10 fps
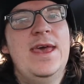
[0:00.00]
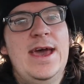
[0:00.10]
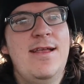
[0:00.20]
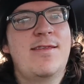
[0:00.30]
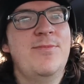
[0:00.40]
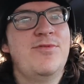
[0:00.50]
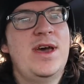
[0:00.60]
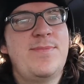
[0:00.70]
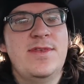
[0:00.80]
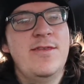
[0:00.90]
at some
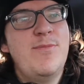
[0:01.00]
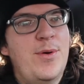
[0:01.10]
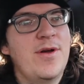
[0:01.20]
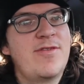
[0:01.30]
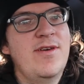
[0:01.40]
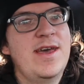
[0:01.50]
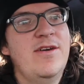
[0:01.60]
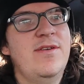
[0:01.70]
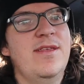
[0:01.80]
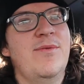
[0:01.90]
shops in Newport, so I
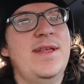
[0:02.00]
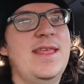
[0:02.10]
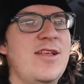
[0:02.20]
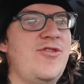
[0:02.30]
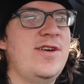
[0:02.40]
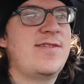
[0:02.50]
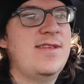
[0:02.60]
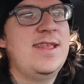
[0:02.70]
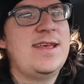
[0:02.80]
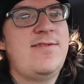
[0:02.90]
go to the one that I trust
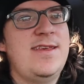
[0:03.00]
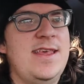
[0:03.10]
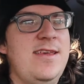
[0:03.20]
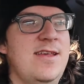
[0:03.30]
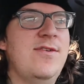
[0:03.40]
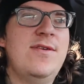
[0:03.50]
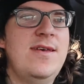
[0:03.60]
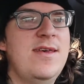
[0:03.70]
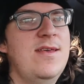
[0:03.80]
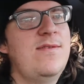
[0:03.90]
in Lincoln City. You know,
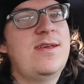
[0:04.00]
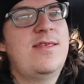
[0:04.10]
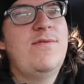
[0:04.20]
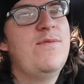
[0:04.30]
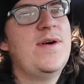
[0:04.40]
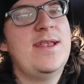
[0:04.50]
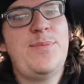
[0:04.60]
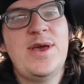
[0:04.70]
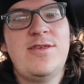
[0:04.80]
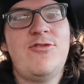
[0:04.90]
because if you find a
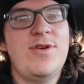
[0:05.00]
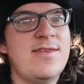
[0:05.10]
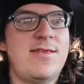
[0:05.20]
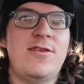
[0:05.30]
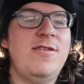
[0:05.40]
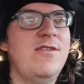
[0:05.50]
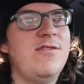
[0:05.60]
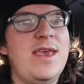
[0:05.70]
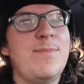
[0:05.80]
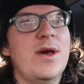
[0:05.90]
place you trust, you know,
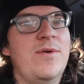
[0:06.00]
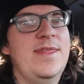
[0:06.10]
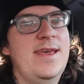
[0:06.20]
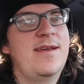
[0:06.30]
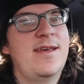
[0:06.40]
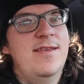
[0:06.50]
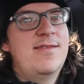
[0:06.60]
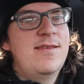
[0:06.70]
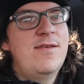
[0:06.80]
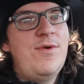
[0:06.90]
you keep going there.
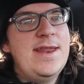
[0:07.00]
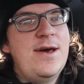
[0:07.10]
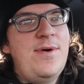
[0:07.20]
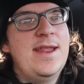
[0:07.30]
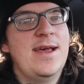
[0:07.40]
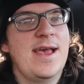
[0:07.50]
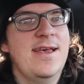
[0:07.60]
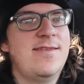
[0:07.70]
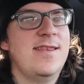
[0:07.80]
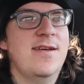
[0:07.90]
Because why not? Why not,
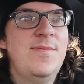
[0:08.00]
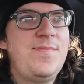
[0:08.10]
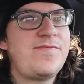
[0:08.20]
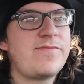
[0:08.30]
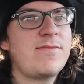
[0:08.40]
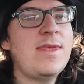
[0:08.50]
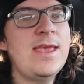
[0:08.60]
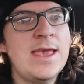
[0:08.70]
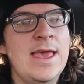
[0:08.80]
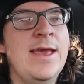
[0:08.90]
guys? You
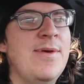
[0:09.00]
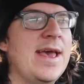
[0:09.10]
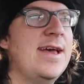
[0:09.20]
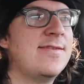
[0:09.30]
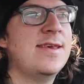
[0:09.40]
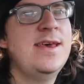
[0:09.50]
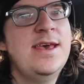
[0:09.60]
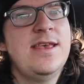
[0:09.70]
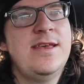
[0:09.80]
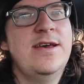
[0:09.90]
know. Anyway, guys,
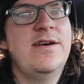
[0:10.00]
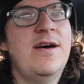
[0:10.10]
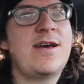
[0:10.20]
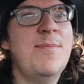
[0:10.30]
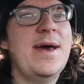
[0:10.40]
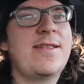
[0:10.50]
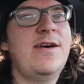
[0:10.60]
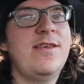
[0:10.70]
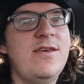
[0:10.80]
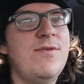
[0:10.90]
you know, I'll come back to
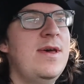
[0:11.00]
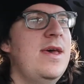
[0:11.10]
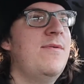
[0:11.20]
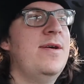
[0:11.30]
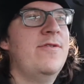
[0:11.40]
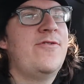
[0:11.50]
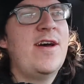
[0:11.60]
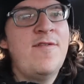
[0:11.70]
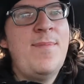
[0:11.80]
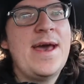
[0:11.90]
all you when we're
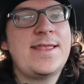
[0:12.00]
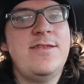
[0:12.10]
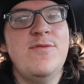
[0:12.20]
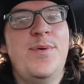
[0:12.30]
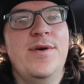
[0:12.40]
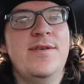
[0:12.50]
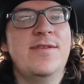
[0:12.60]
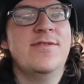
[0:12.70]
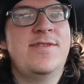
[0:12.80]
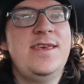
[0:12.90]
driving back to
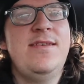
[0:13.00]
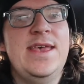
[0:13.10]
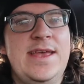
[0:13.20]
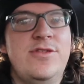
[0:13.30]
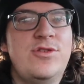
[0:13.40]
Newport. So see you then.